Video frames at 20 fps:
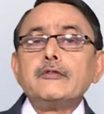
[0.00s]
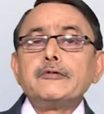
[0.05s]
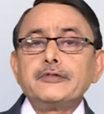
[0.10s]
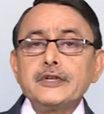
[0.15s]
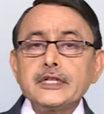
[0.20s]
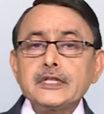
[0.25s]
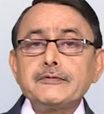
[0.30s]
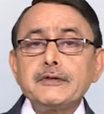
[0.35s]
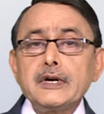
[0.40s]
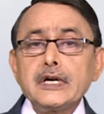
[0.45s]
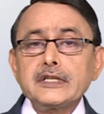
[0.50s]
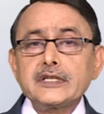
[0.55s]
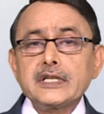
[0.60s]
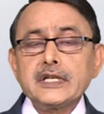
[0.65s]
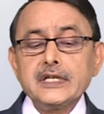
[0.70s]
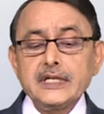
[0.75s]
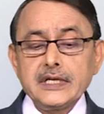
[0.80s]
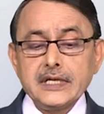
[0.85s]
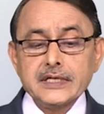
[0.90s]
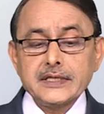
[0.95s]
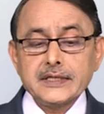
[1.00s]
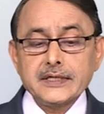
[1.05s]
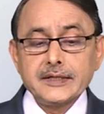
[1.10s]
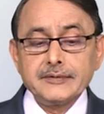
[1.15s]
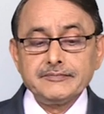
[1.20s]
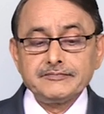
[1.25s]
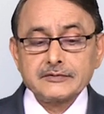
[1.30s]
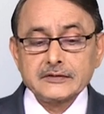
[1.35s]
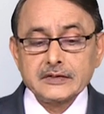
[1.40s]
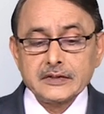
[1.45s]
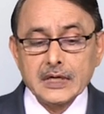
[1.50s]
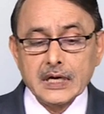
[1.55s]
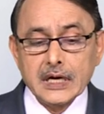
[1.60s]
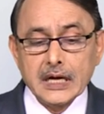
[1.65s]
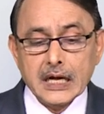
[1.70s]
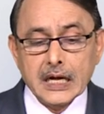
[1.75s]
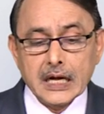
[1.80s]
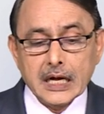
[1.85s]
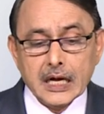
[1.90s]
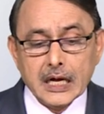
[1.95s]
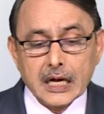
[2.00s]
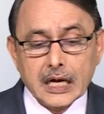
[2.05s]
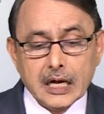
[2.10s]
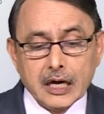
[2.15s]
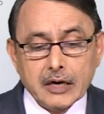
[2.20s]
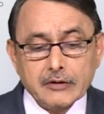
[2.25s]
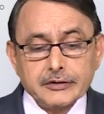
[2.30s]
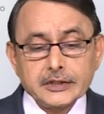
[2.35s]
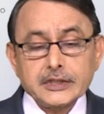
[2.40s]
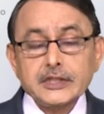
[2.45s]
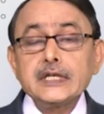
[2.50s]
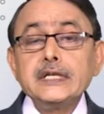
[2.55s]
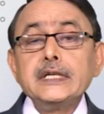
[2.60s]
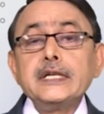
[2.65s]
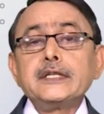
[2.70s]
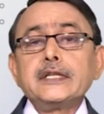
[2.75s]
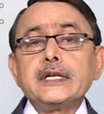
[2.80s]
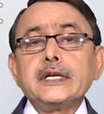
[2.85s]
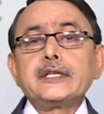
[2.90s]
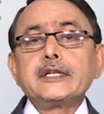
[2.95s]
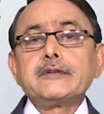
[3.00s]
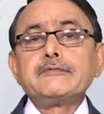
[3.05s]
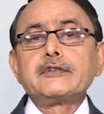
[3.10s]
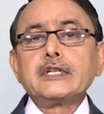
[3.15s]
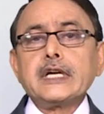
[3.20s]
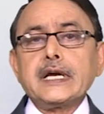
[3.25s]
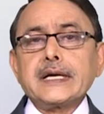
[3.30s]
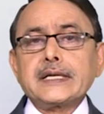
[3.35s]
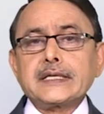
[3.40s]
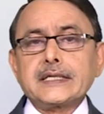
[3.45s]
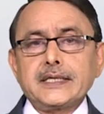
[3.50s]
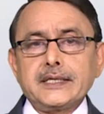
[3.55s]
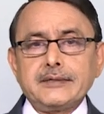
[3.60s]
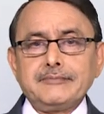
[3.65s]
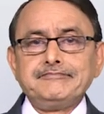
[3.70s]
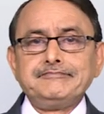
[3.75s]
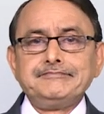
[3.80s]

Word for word: First function is facilitative tags.